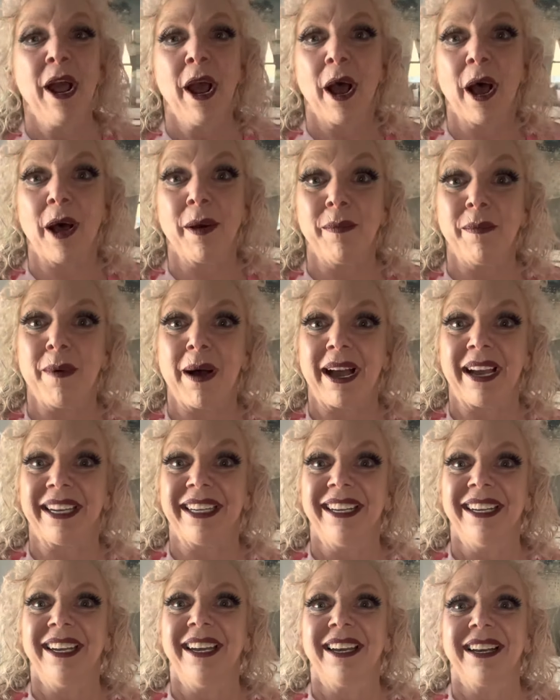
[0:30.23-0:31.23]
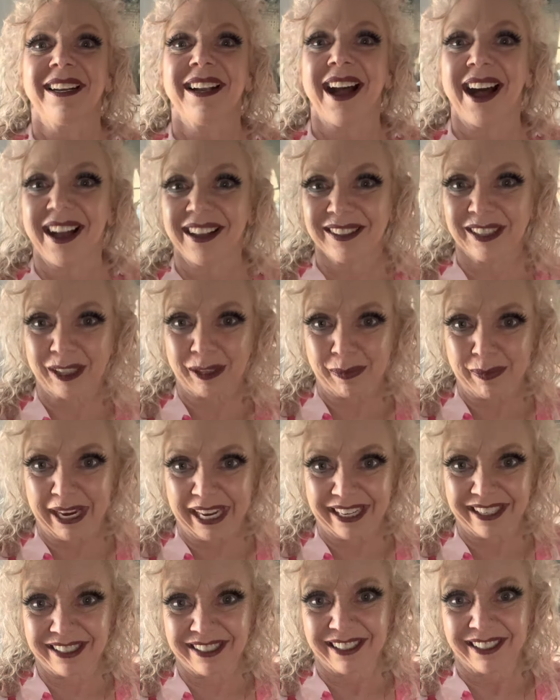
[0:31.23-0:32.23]
My
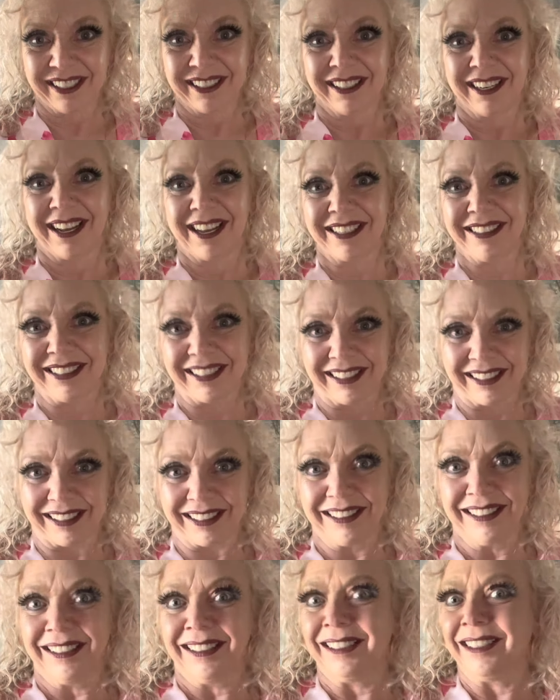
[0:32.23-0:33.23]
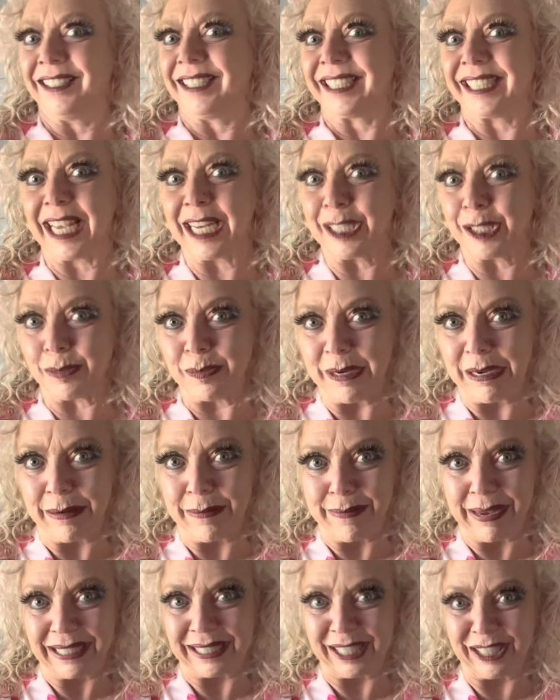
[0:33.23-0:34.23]
castmate, Hunter, sent me a
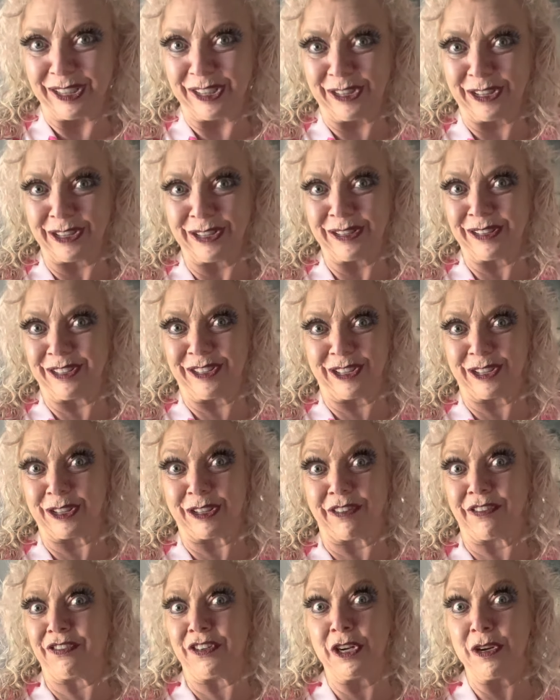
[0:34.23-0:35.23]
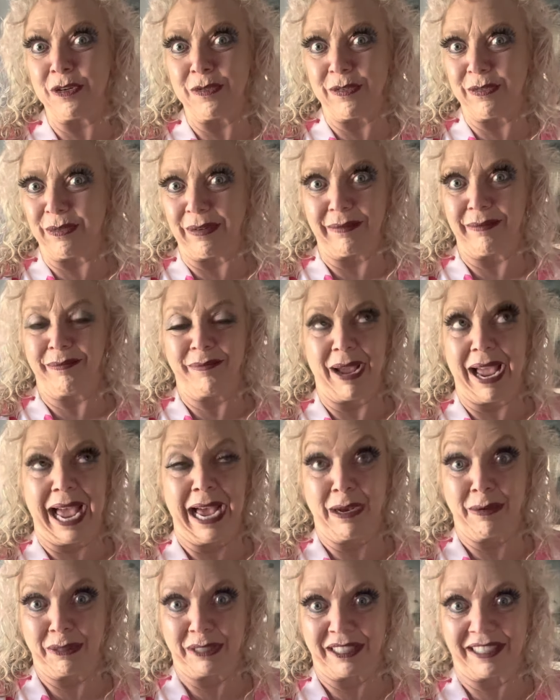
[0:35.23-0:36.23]
message just a few
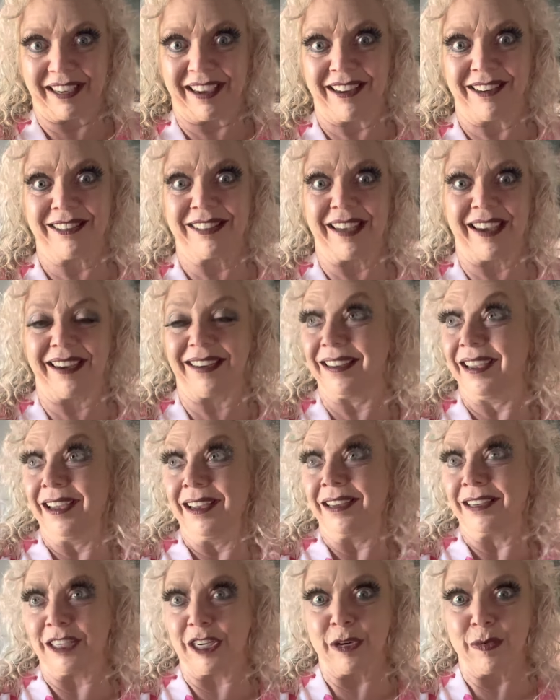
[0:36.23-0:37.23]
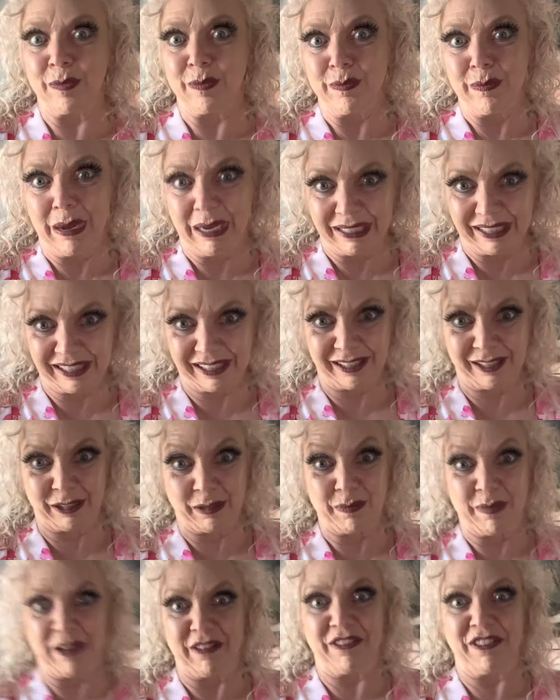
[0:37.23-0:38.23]
hours ago saying, you must
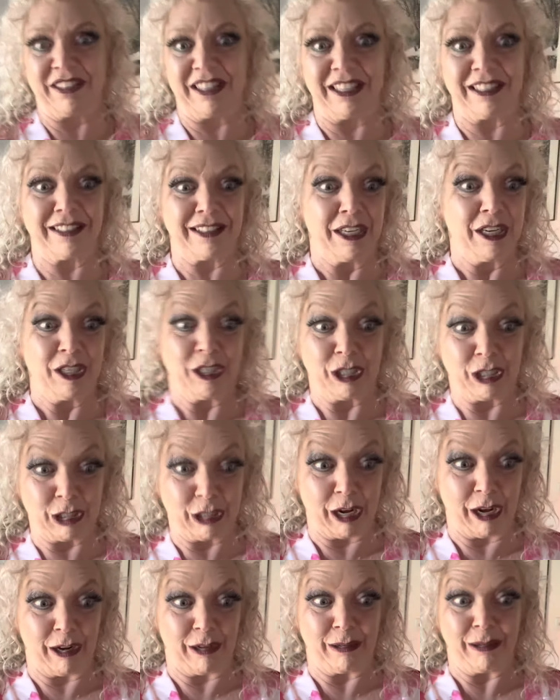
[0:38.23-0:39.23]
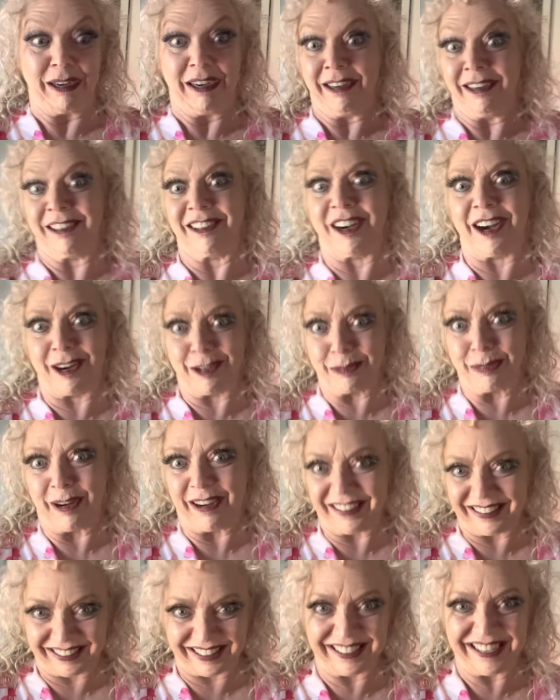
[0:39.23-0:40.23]
submit for this show
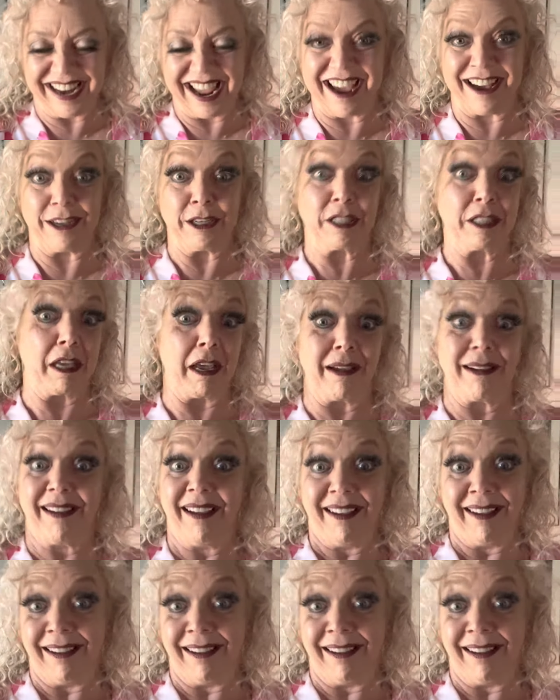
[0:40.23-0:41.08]
right now. So